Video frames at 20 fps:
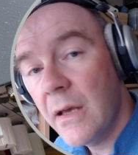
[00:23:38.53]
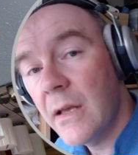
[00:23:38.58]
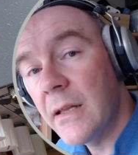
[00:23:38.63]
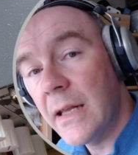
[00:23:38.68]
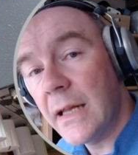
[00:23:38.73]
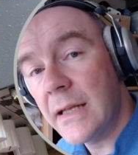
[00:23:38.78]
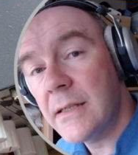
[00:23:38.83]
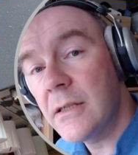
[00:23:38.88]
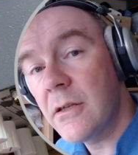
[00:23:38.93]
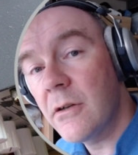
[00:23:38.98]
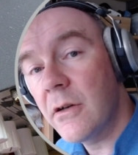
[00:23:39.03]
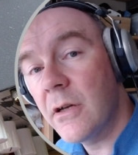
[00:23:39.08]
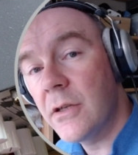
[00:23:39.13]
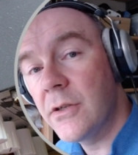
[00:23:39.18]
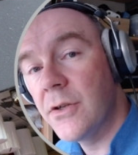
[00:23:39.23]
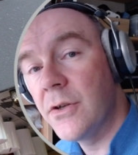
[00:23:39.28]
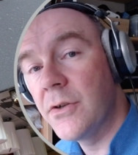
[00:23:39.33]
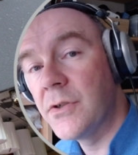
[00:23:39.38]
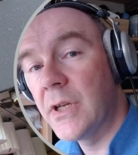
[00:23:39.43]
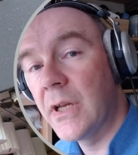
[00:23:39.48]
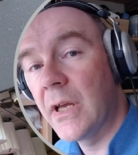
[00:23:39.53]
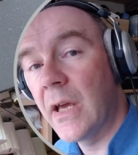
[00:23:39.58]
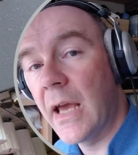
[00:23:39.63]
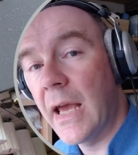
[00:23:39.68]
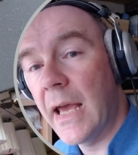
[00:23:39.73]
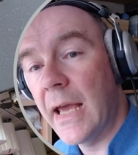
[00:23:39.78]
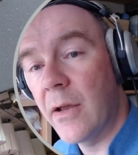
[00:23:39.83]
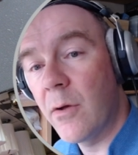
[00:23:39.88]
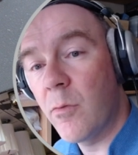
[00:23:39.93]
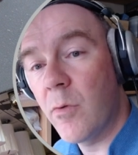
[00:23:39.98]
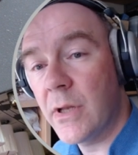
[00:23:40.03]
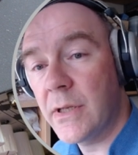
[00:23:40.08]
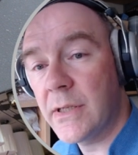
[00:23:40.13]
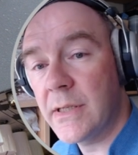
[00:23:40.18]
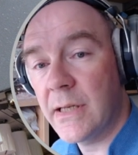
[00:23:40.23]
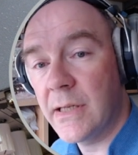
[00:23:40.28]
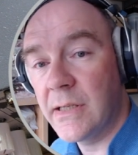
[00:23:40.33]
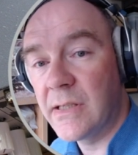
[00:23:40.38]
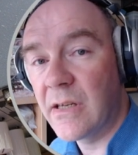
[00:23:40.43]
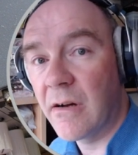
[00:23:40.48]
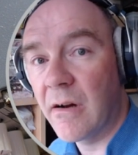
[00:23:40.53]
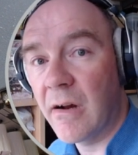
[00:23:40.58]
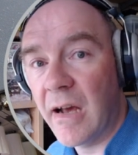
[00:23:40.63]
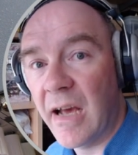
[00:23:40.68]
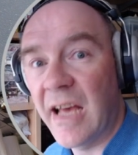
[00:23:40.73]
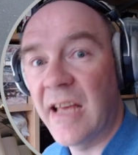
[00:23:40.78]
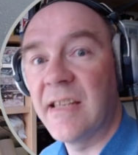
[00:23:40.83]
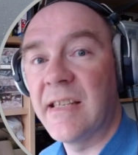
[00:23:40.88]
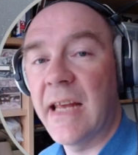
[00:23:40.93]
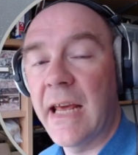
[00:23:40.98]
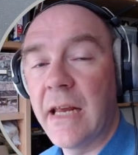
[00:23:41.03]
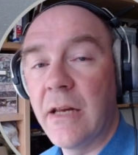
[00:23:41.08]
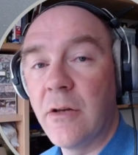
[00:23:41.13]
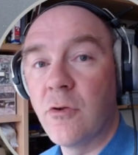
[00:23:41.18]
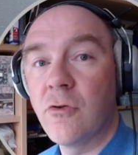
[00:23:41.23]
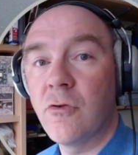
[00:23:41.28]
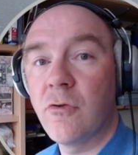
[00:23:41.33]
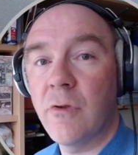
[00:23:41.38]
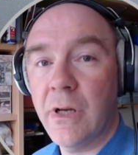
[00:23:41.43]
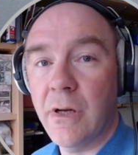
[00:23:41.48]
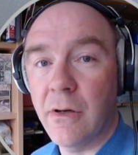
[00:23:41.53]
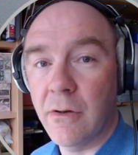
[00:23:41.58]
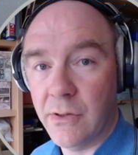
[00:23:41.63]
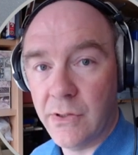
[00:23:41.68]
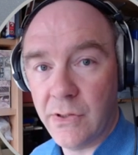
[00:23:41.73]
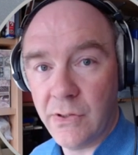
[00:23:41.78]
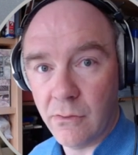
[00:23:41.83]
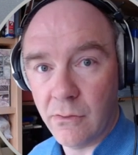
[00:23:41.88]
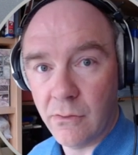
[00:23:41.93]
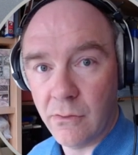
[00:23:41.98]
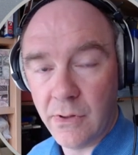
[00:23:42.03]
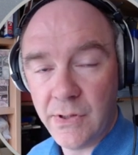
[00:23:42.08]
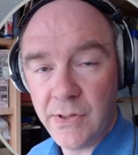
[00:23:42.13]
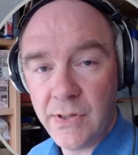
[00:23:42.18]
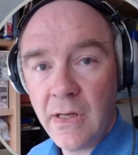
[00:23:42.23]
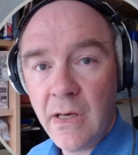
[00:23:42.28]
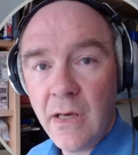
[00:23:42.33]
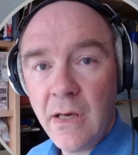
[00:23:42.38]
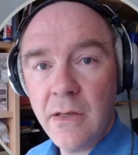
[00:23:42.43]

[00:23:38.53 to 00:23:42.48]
Let's look at using a quantiser as a trigger source